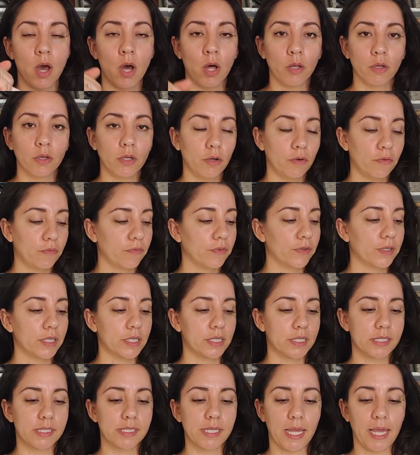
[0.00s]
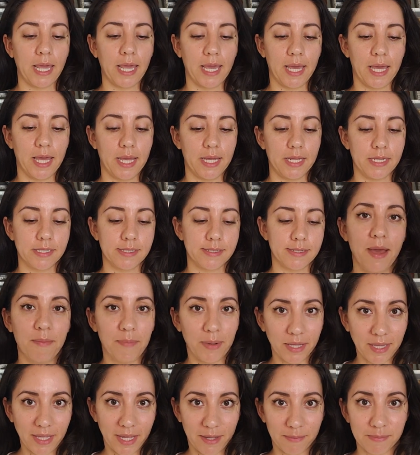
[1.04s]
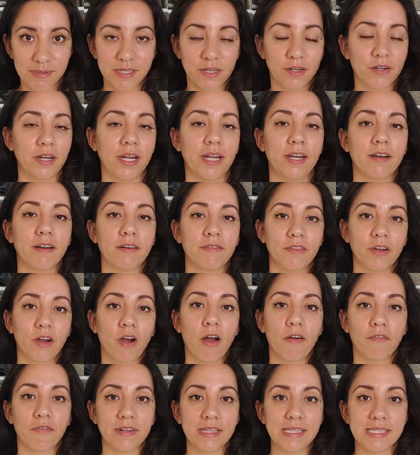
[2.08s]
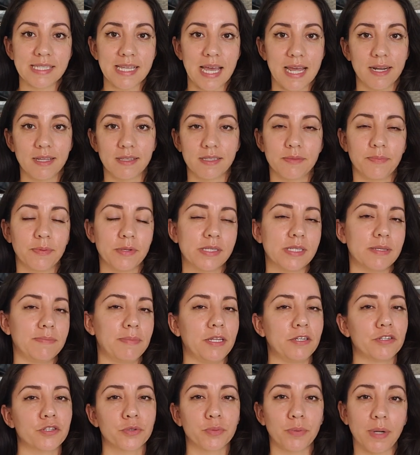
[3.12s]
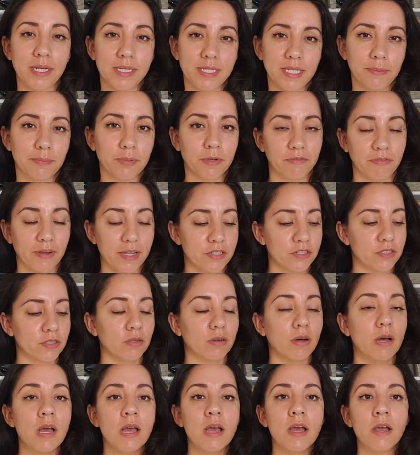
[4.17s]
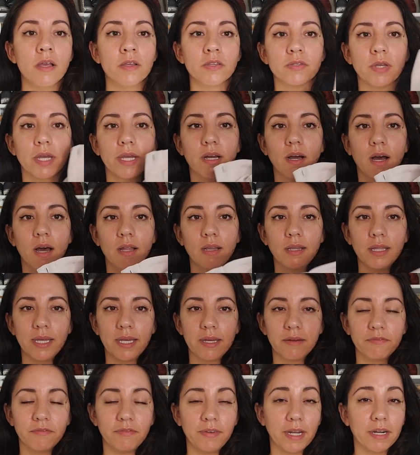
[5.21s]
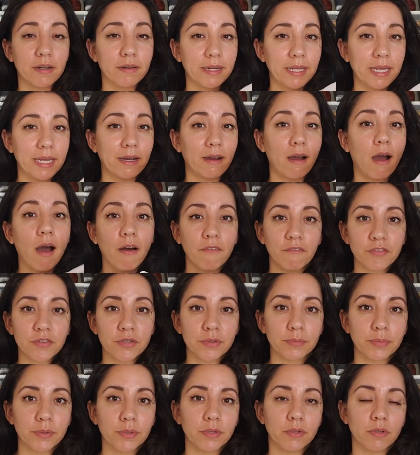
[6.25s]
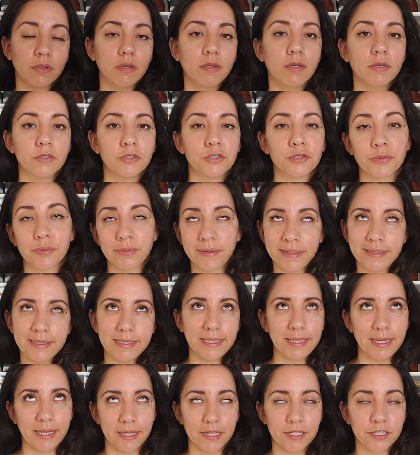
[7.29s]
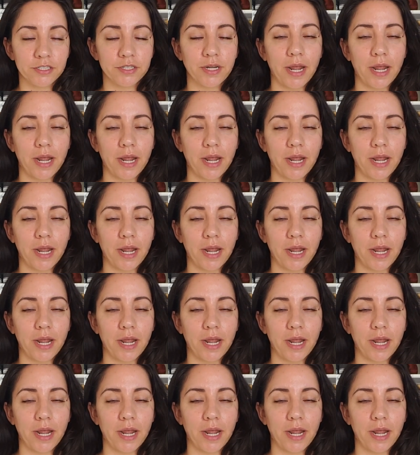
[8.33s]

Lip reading: loafers. And Bella Hibbs, the creator of the conference, said it's supposed to be trendy professional. So I got like a very comfortable, trendy-ish